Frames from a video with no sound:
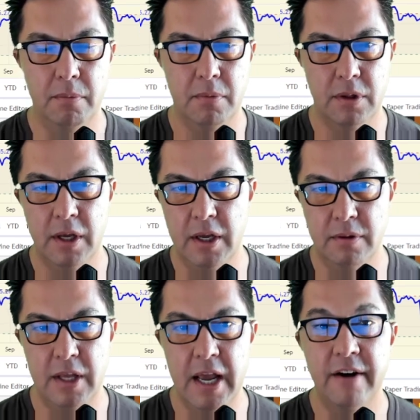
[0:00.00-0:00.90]
the
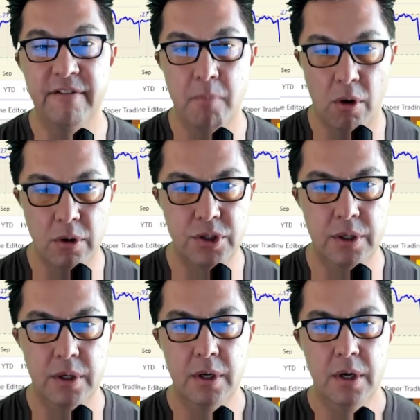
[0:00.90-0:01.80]
end of March,
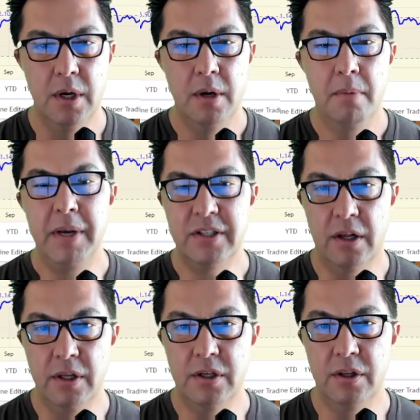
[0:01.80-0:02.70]

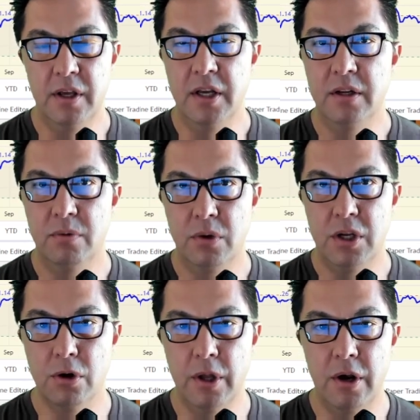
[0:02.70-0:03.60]
basically to the
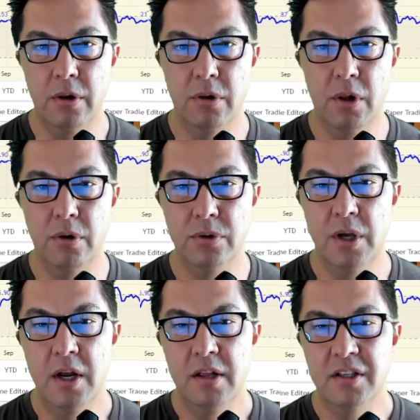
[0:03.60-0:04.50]
yearly lows,
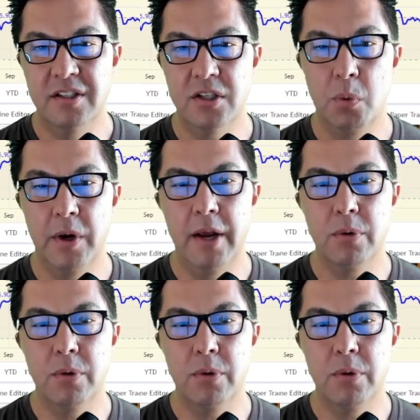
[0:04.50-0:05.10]
the 618